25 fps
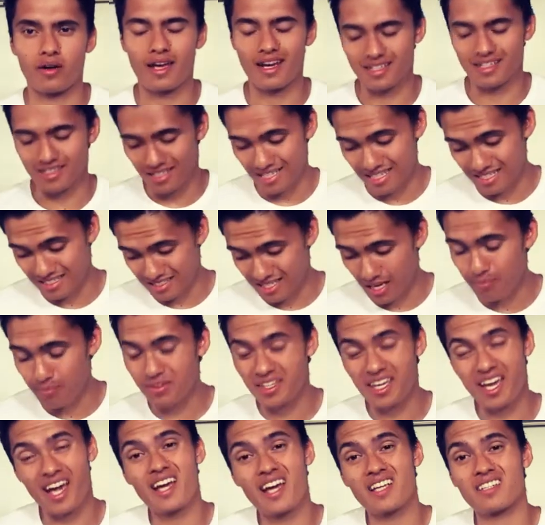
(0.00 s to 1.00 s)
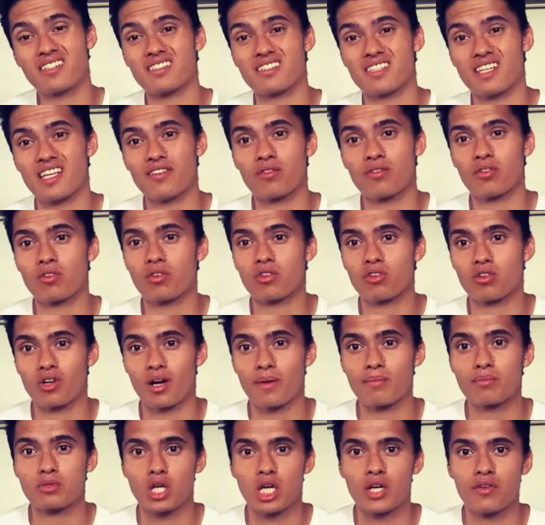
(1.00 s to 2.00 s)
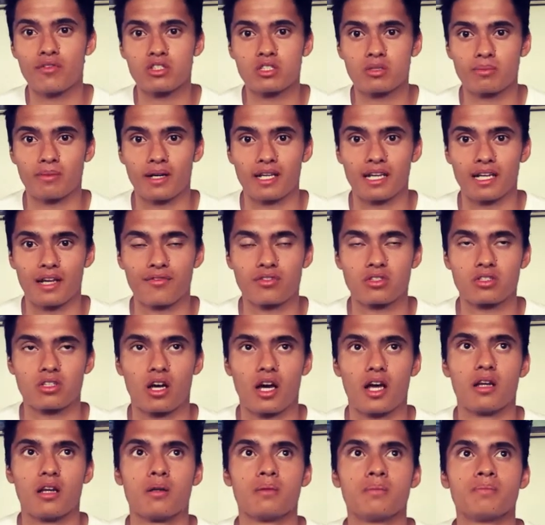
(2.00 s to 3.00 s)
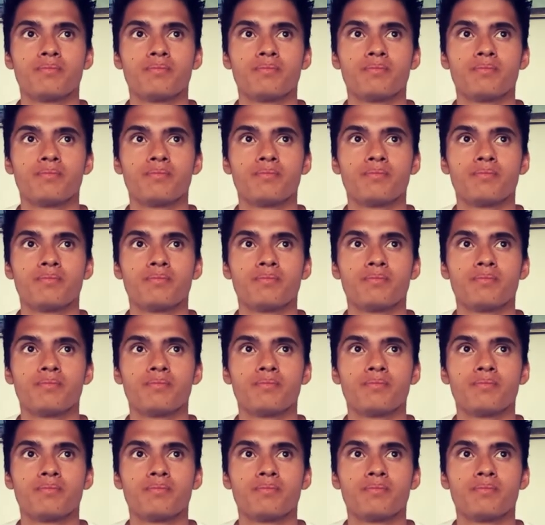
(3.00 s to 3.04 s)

And in some cases, even crept over to my left side.